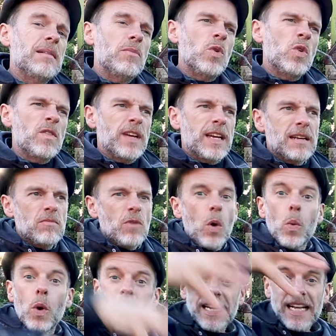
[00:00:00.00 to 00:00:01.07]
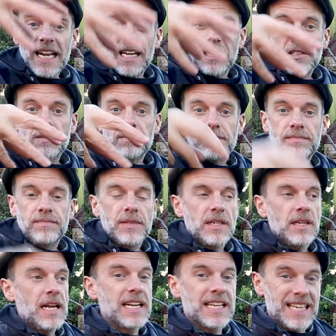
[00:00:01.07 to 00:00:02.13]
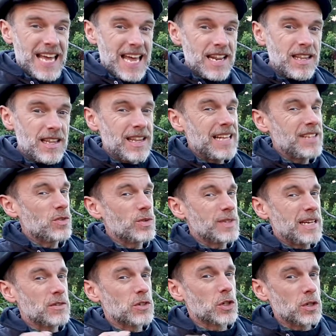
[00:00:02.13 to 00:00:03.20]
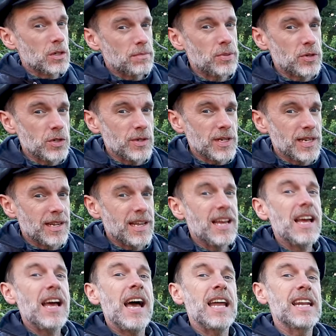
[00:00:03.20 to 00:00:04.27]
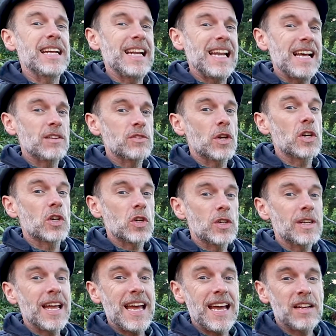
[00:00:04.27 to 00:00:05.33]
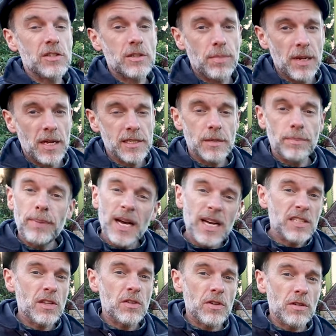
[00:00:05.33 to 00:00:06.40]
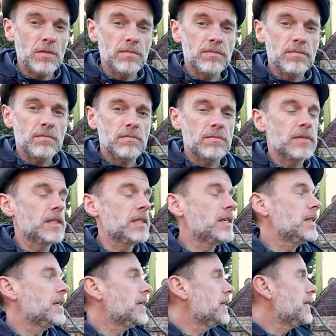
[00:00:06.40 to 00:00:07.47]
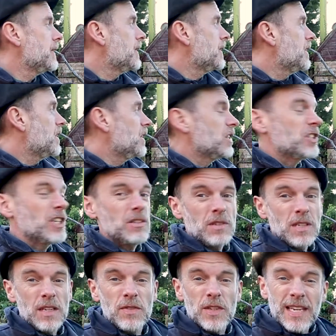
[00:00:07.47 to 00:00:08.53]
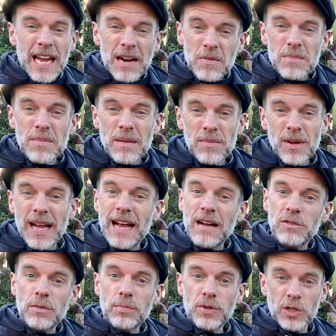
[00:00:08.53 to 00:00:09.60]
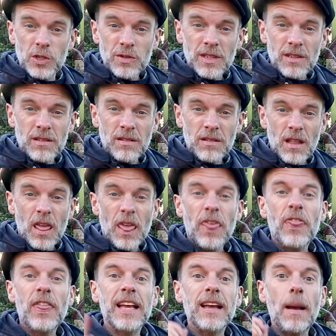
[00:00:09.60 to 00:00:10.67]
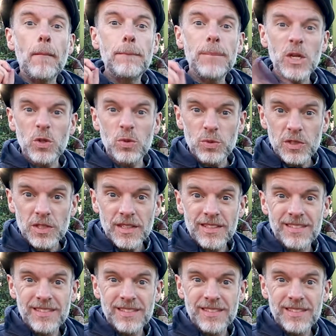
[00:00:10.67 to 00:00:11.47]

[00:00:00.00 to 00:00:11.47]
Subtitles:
more of a wine glass. And again, that's all down to good pruning, and it allows a good air supply to pass through. So if you can't remember how to prune, think booze.